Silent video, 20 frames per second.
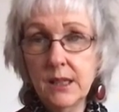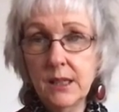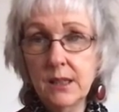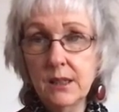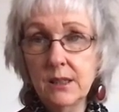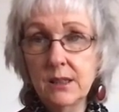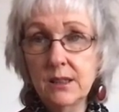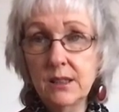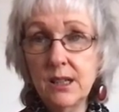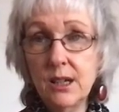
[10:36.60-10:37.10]

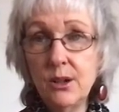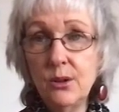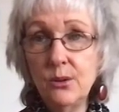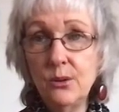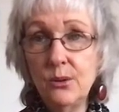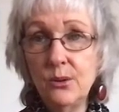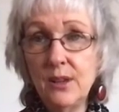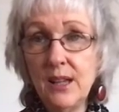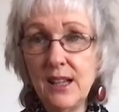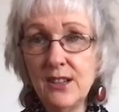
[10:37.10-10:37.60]

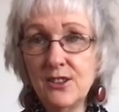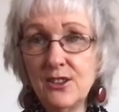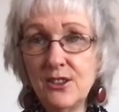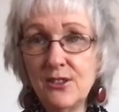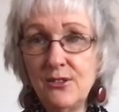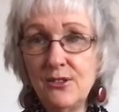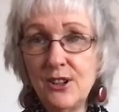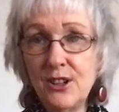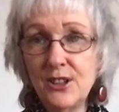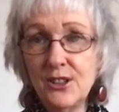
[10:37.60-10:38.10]
So that's the
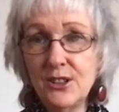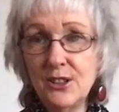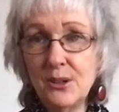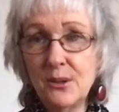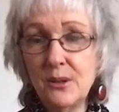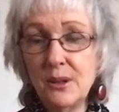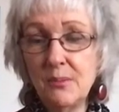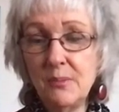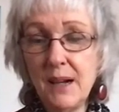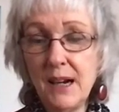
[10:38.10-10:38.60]
first two
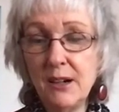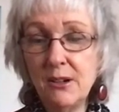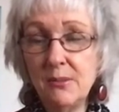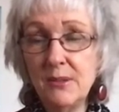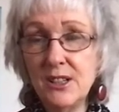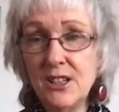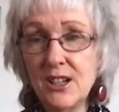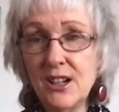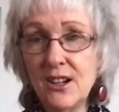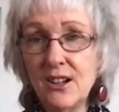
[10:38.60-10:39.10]
of the
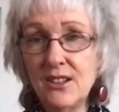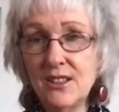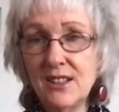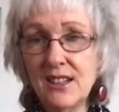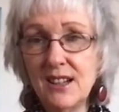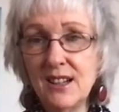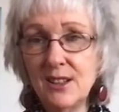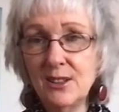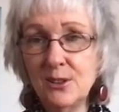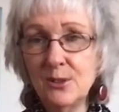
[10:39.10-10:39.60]
Paramitars,
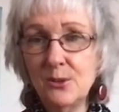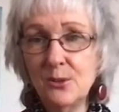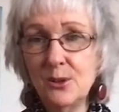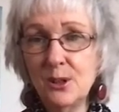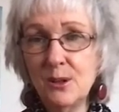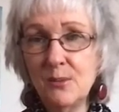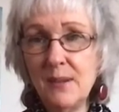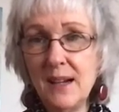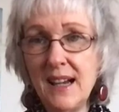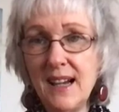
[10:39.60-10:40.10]
and I'll
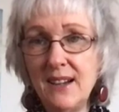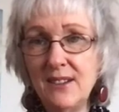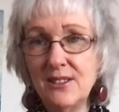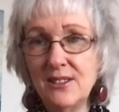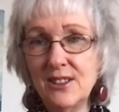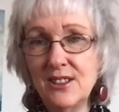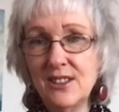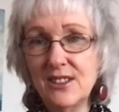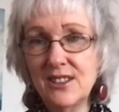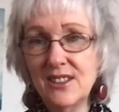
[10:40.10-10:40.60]
talk
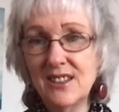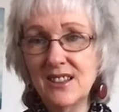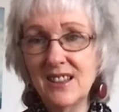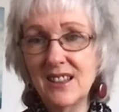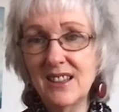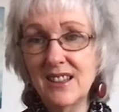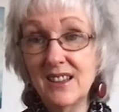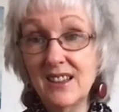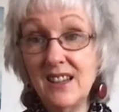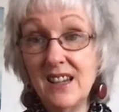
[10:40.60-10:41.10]
about
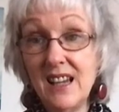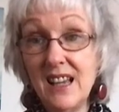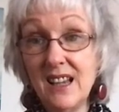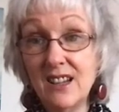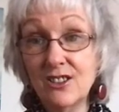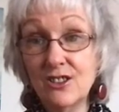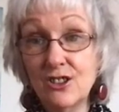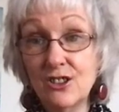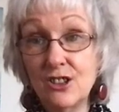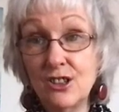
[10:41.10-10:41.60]
the
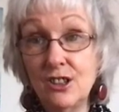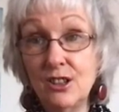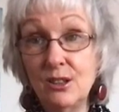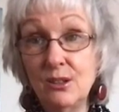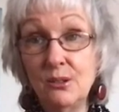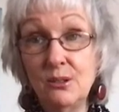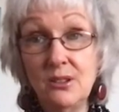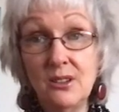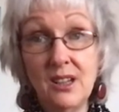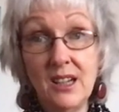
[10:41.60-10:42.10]
next
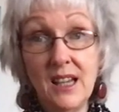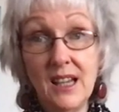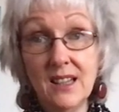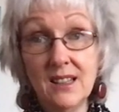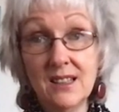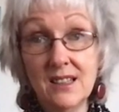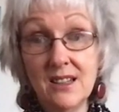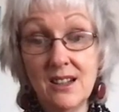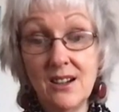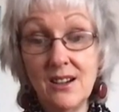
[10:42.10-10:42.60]
two the
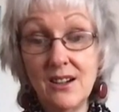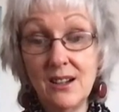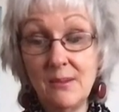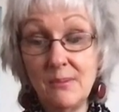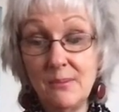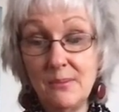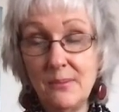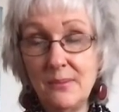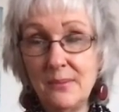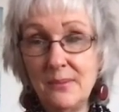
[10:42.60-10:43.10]
next time.
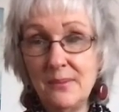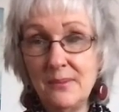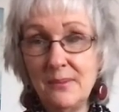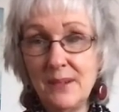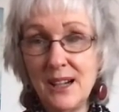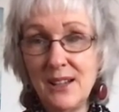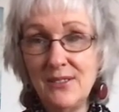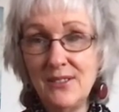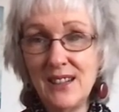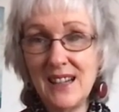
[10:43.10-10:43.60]

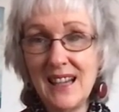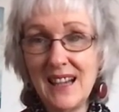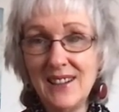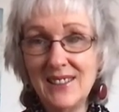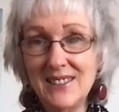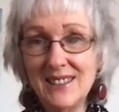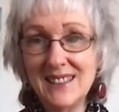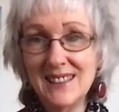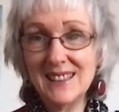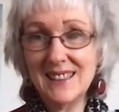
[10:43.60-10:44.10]
Bye for now.